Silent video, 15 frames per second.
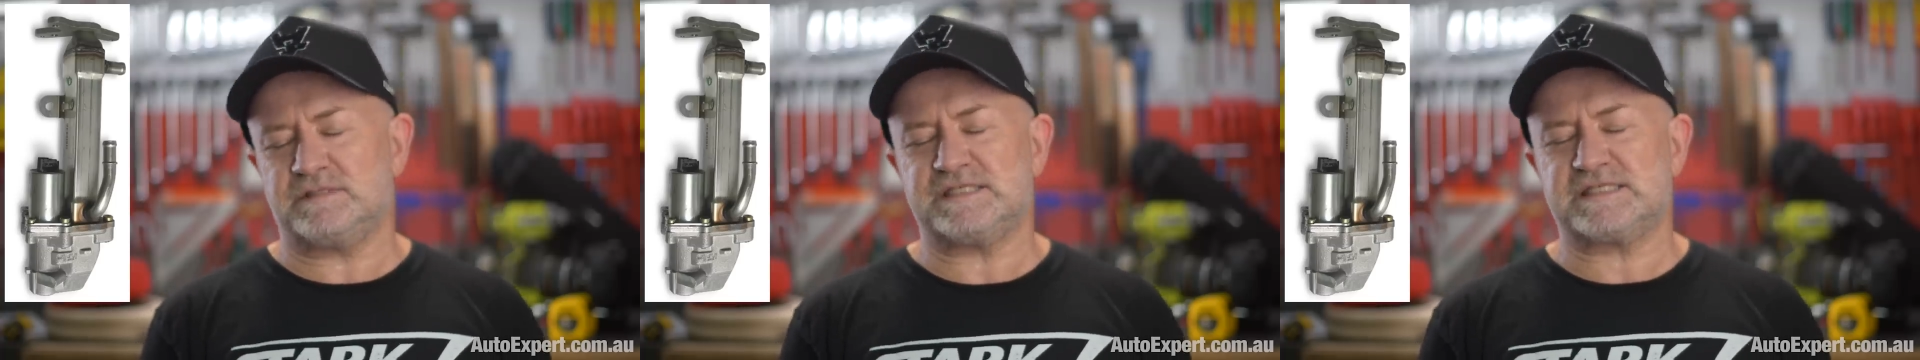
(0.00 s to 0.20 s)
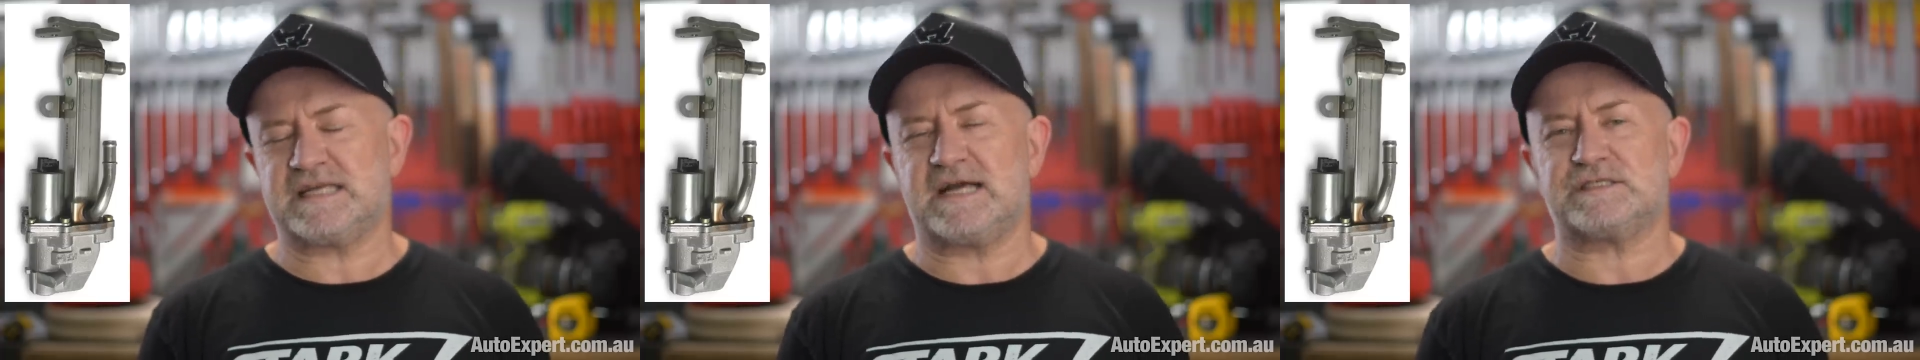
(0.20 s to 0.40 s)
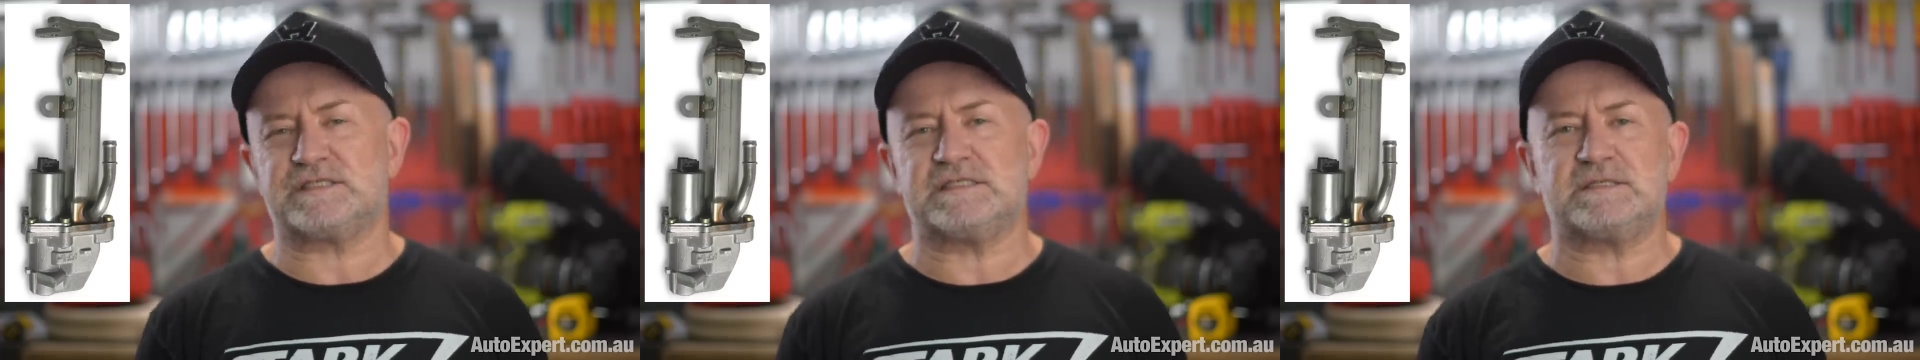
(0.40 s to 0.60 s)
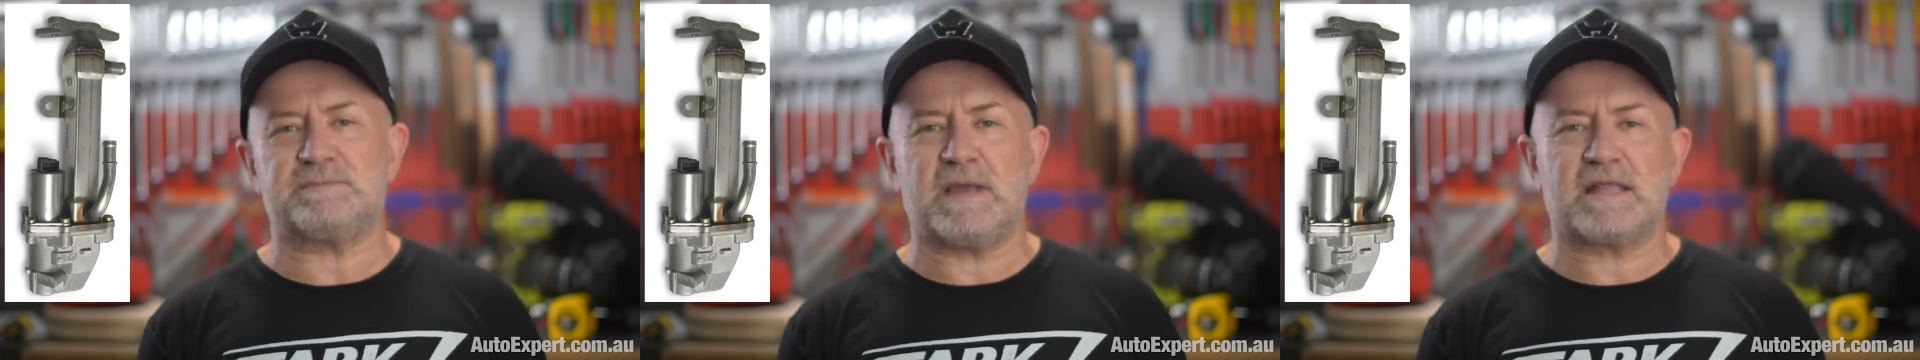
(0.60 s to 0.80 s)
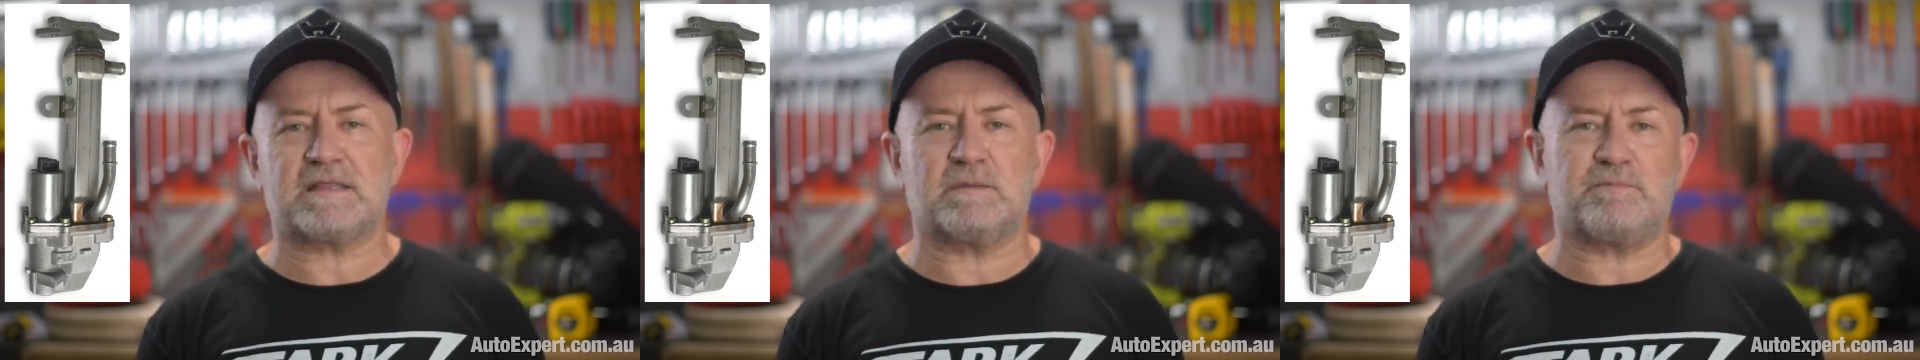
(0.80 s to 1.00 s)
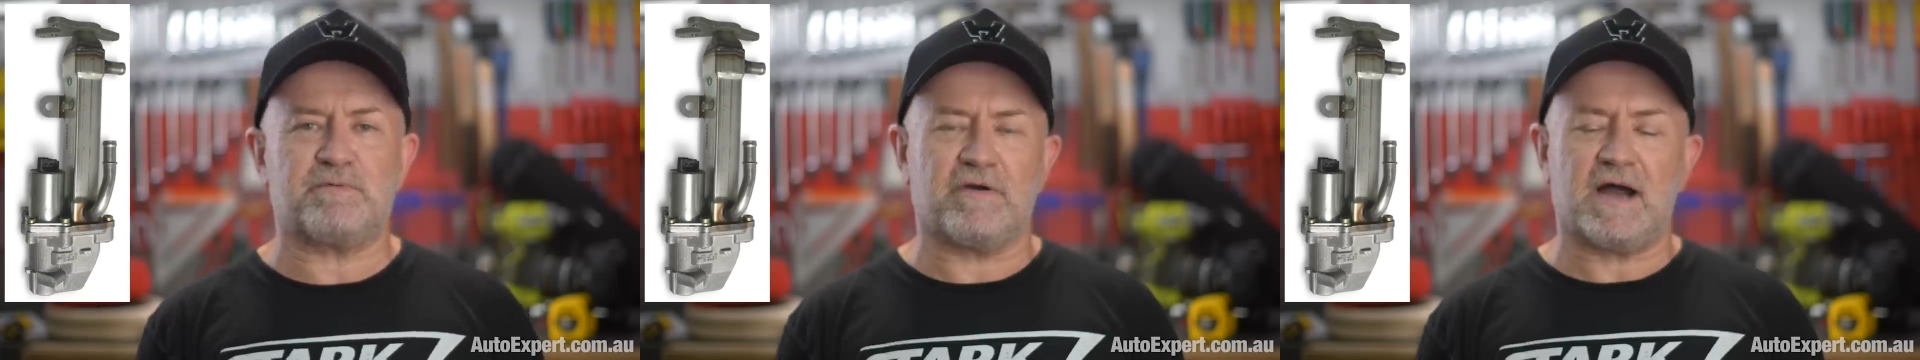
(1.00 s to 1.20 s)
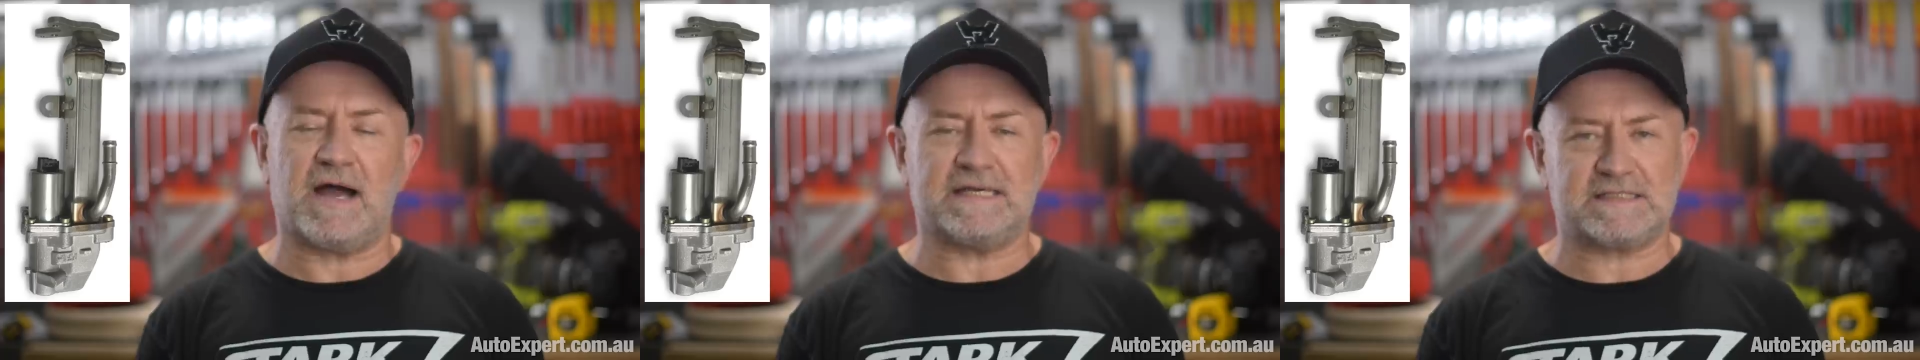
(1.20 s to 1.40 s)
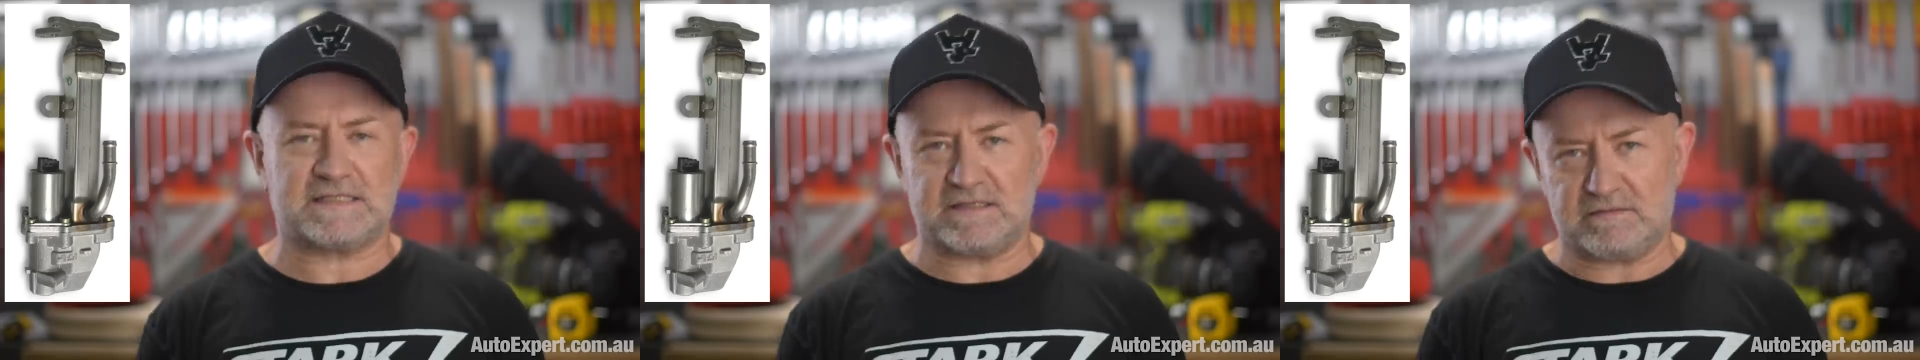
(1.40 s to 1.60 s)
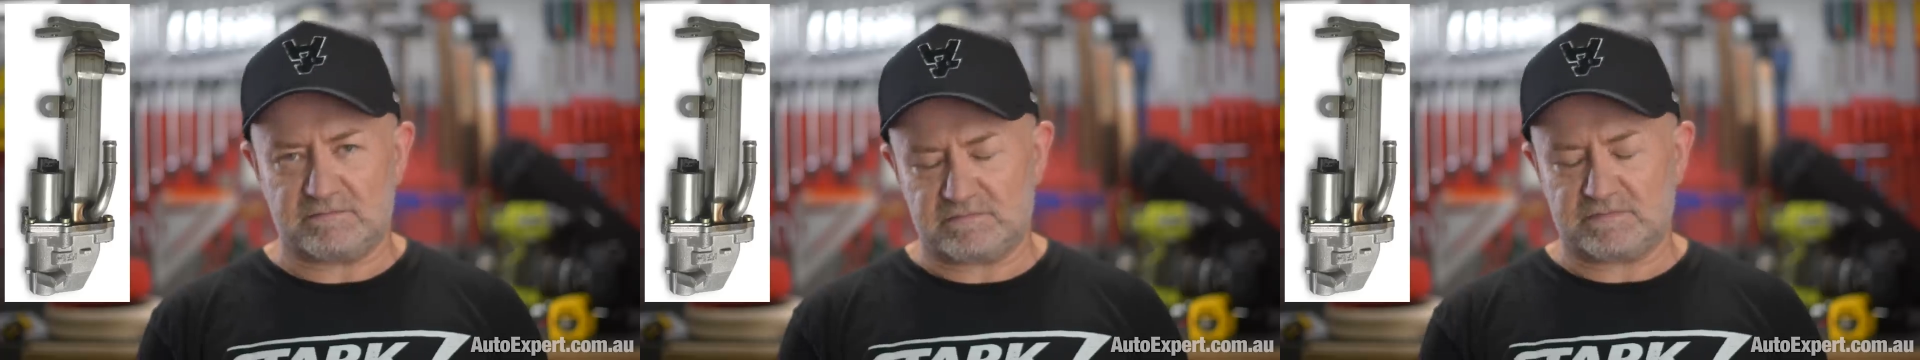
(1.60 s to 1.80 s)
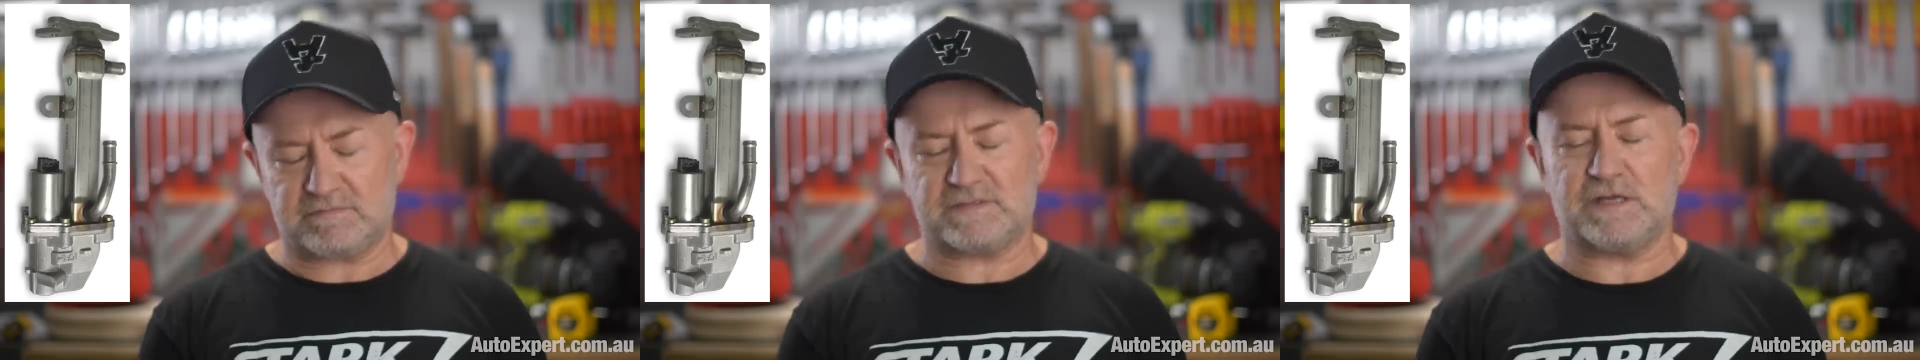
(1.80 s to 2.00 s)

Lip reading: discussions about the price and